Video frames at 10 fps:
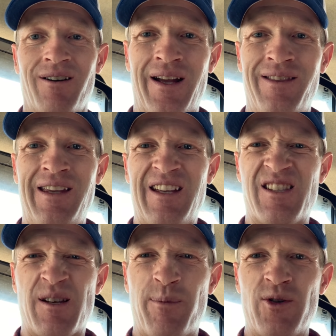I think it's
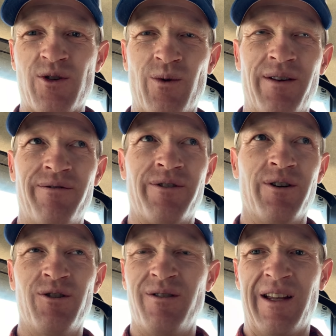supposed to run for
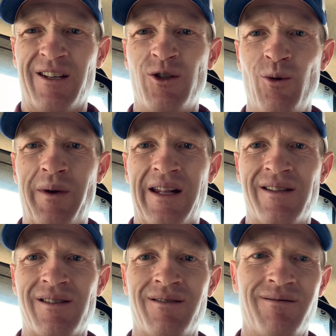like 2
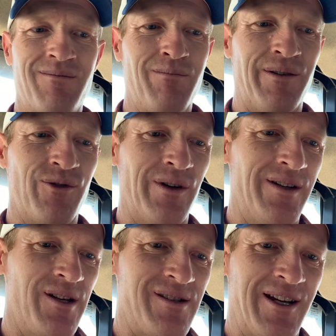minutes before it
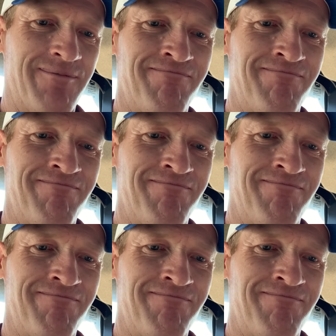does that.